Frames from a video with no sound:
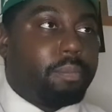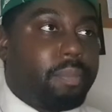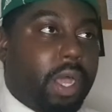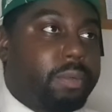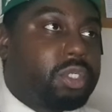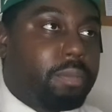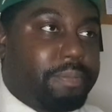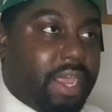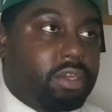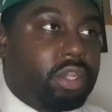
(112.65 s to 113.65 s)
barbershop
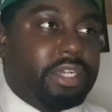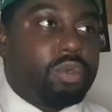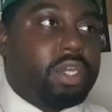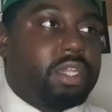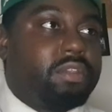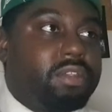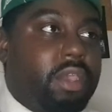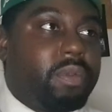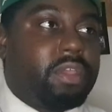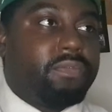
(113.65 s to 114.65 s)
banter is not
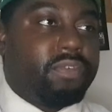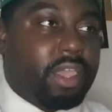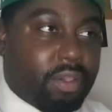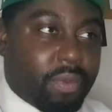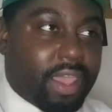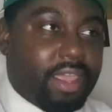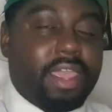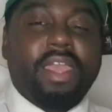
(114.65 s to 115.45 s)
necessarily a thing where